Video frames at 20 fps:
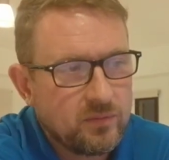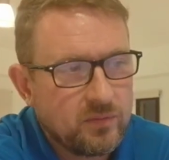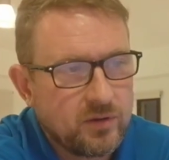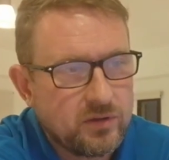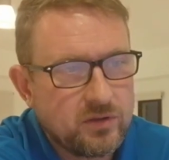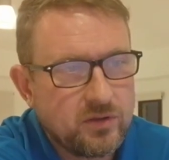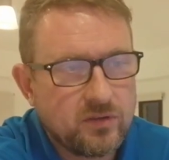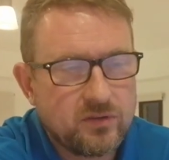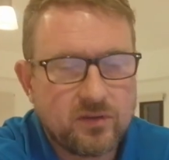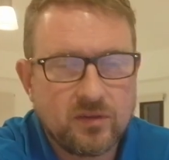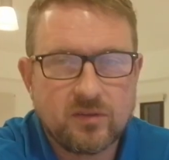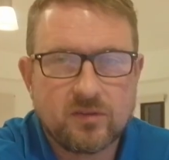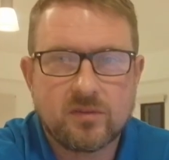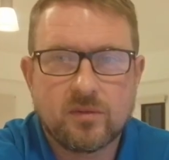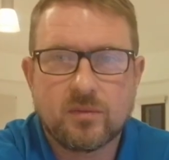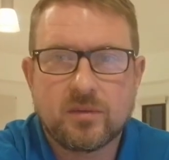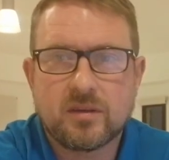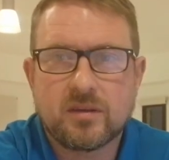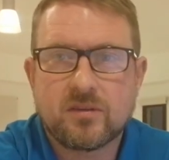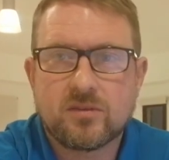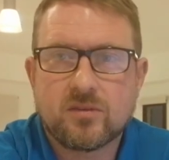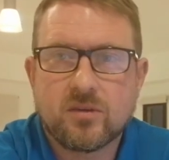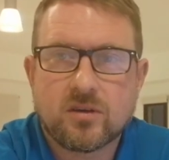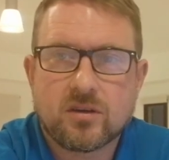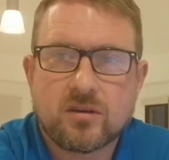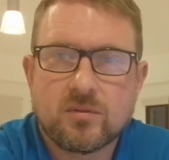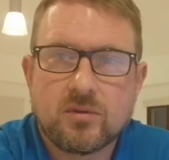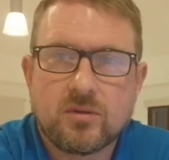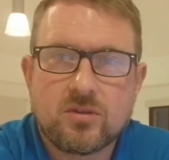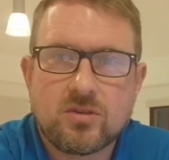or using some of these
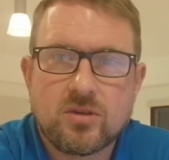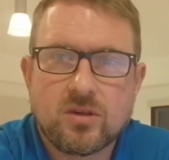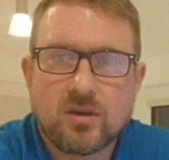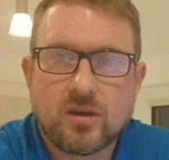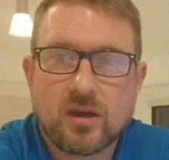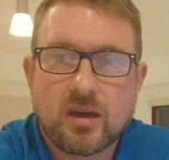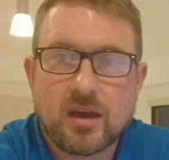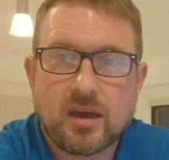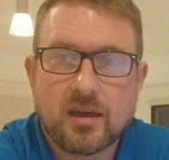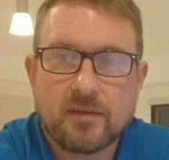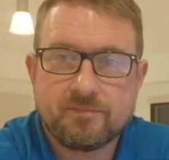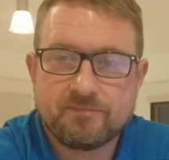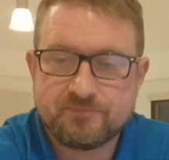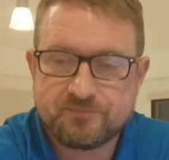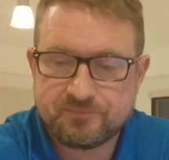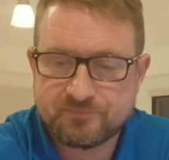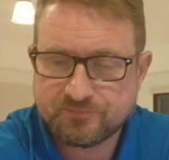documents you can get in.